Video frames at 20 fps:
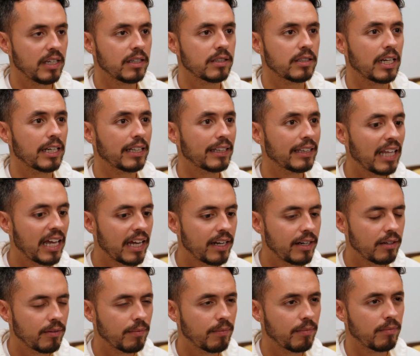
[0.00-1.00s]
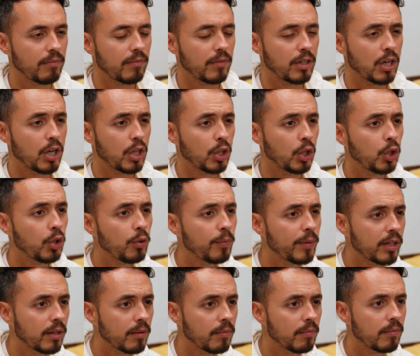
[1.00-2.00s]
Things like lead,
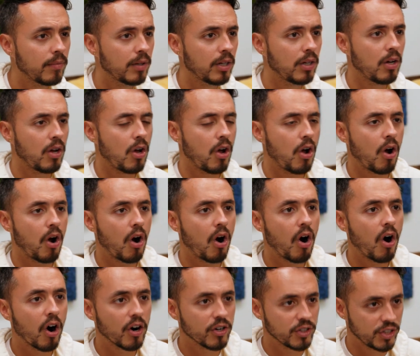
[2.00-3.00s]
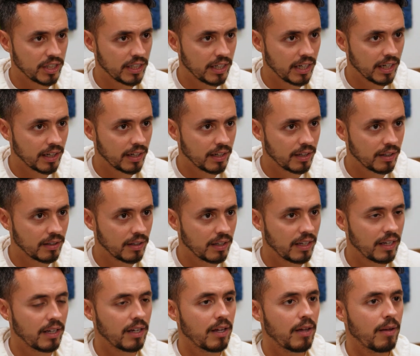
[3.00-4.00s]
aluminum, arsenic,
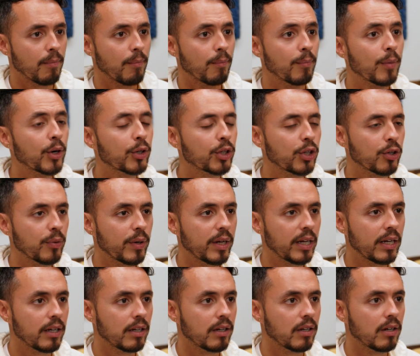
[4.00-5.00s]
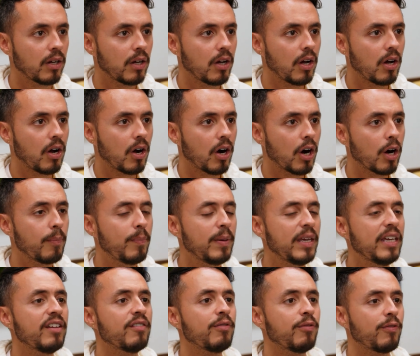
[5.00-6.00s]
mercury, are
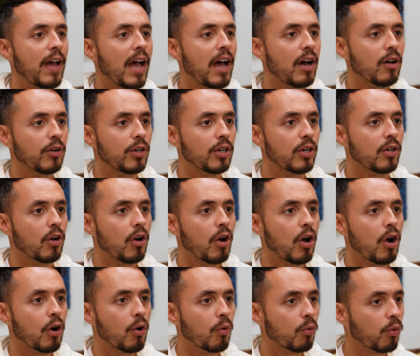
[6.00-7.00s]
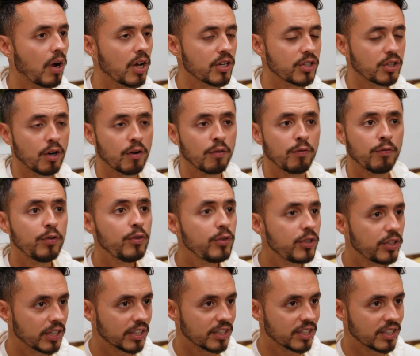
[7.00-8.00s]
being found across our food
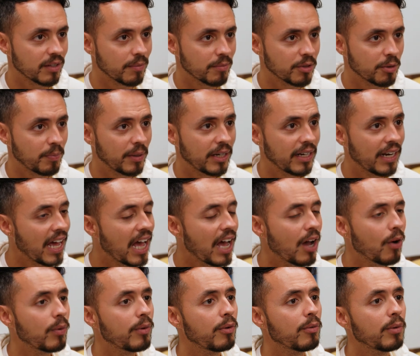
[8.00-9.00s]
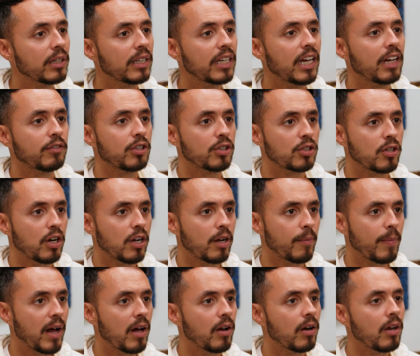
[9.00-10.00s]
systems, but now we really have to talk
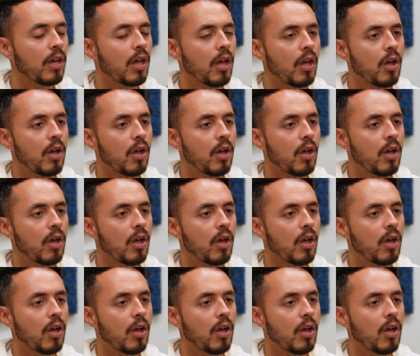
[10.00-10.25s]
about